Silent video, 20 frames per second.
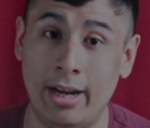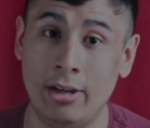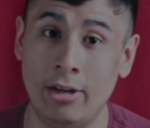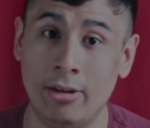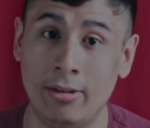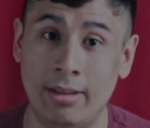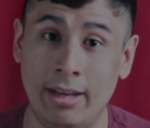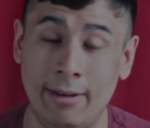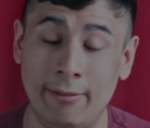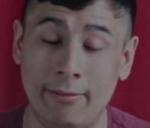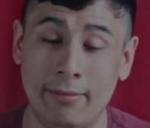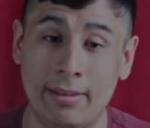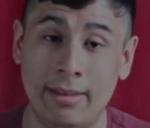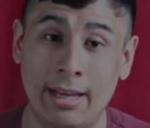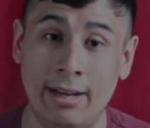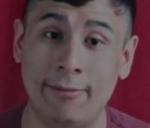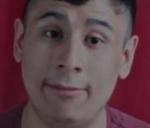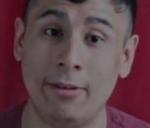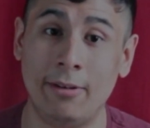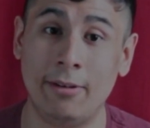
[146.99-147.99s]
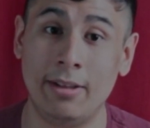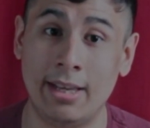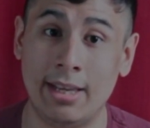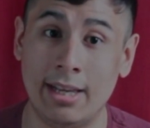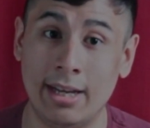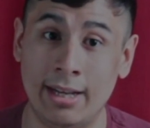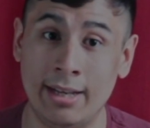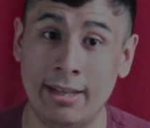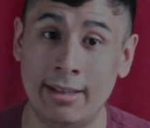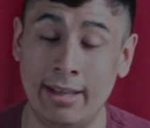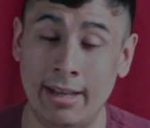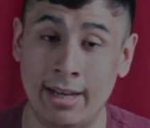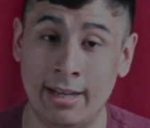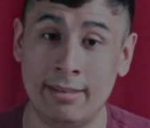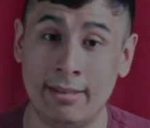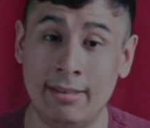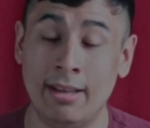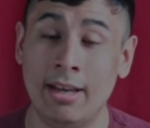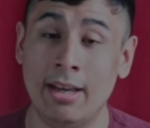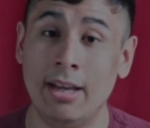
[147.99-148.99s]
You know, thankfully the gun
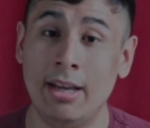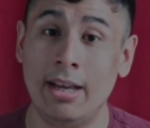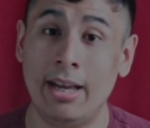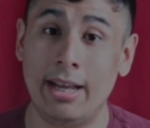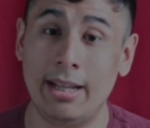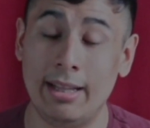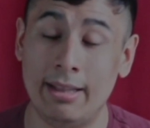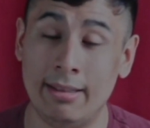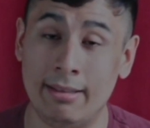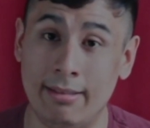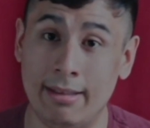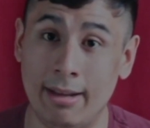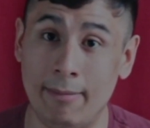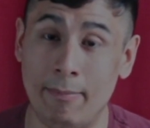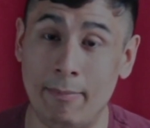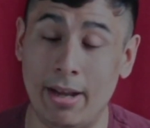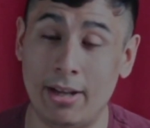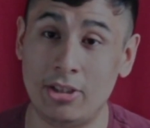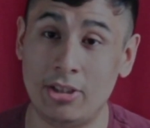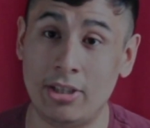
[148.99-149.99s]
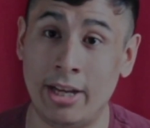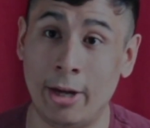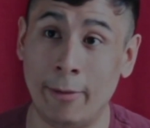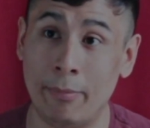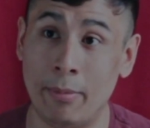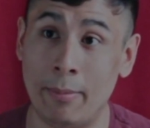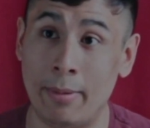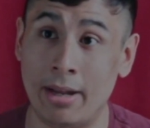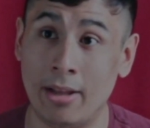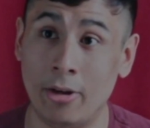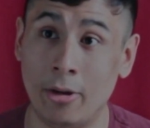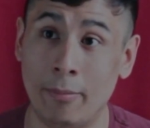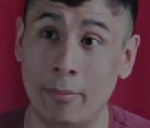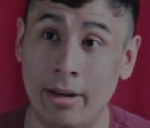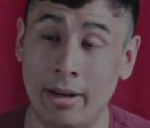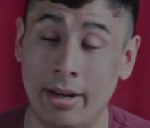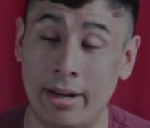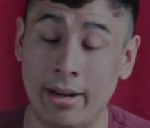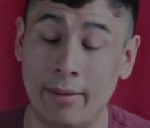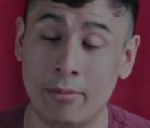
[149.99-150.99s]
thing did manage to help him out a little
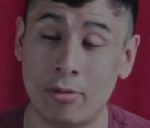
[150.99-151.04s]
bit.